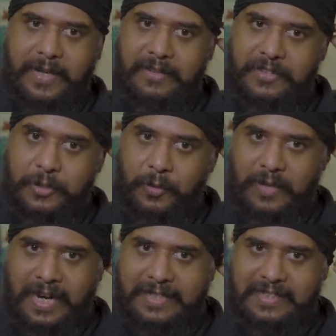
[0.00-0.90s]
but I was so
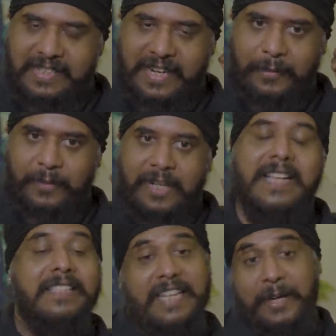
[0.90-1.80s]
glad the
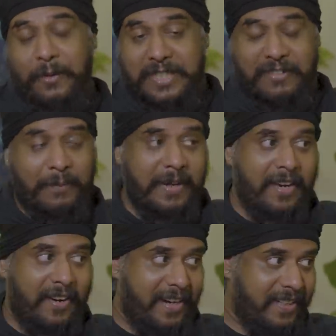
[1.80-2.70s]
second one was even
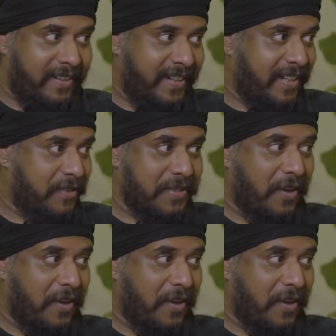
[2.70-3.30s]
bigger riot, right? It was